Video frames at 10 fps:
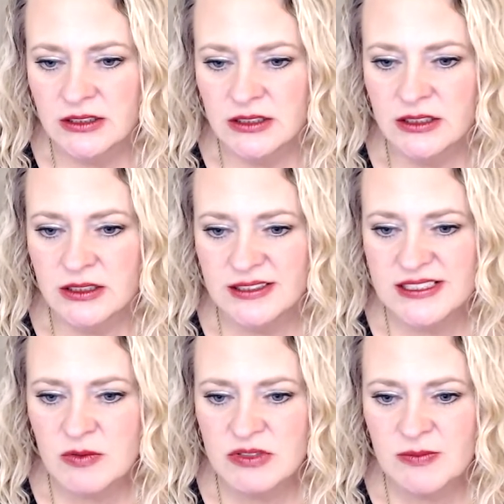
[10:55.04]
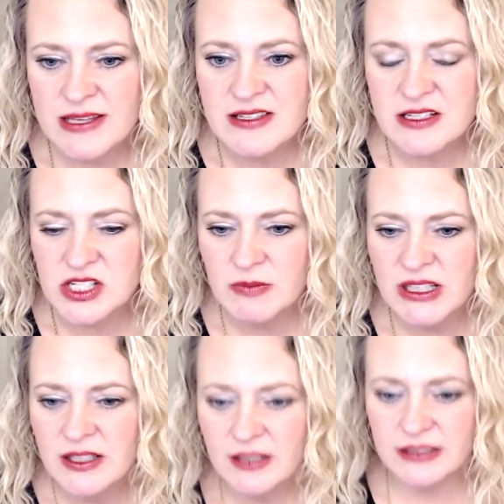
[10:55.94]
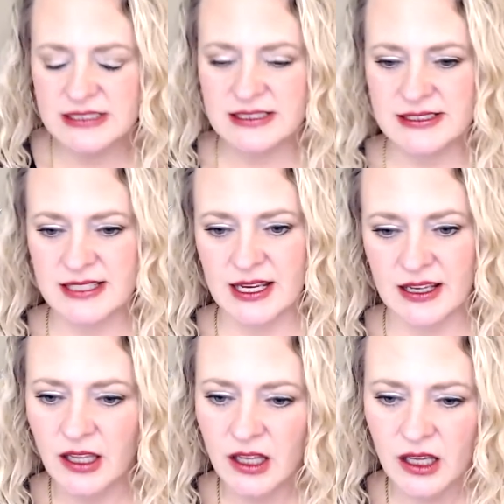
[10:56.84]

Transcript: Someone's messaging me. What does this say?